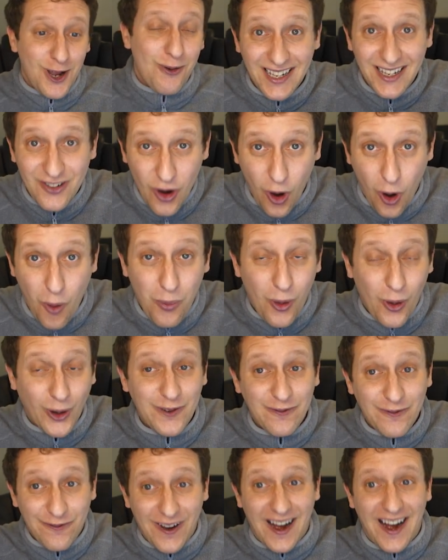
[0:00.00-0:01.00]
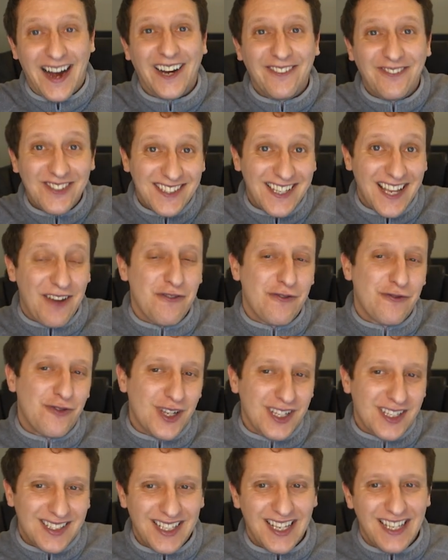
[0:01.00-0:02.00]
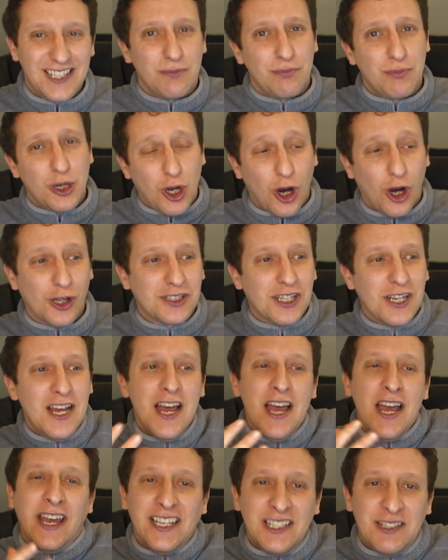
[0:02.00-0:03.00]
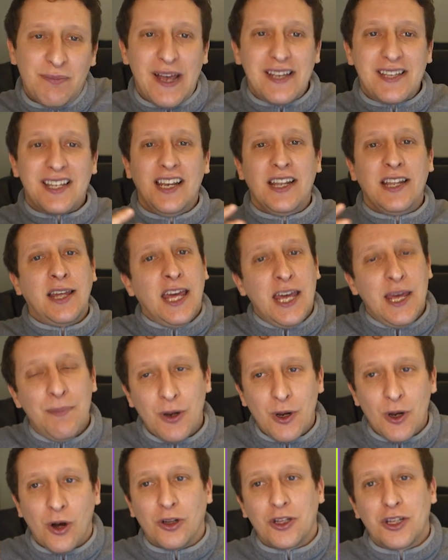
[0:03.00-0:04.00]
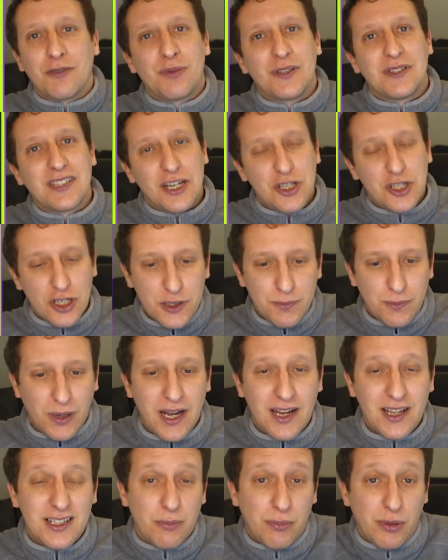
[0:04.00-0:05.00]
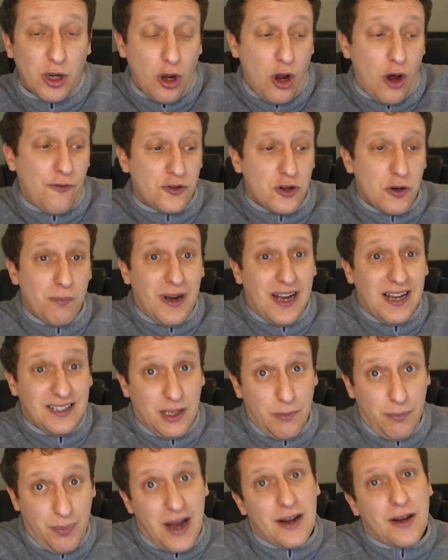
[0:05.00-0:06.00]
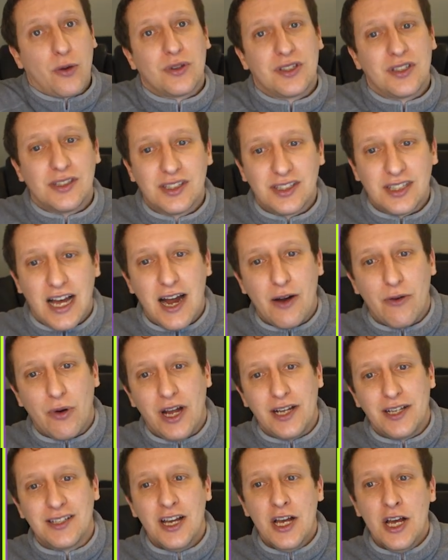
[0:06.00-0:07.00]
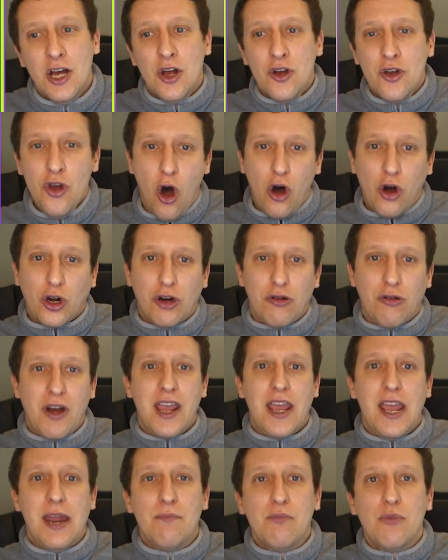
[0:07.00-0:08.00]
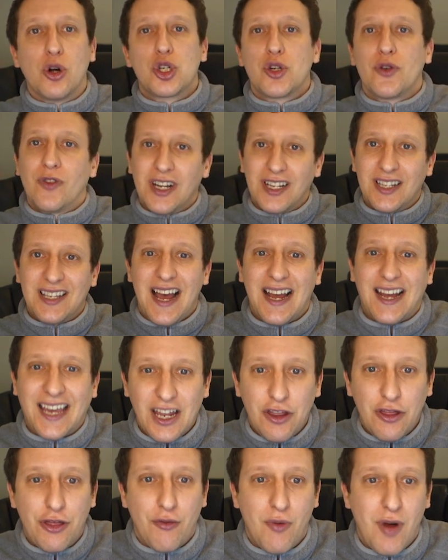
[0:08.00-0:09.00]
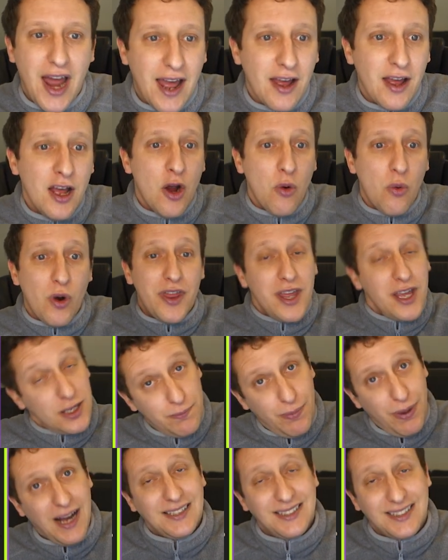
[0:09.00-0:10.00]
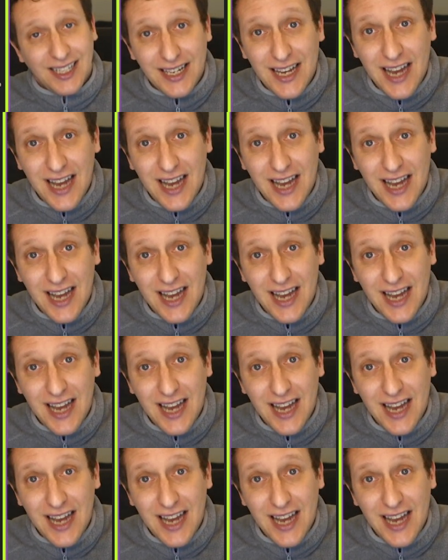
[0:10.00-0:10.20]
as 0.57 for the season because he's basically keeping hold of the possession. He's playing it simple and often, pass it backwards and sideways, not creating much of an attacking threat with his passing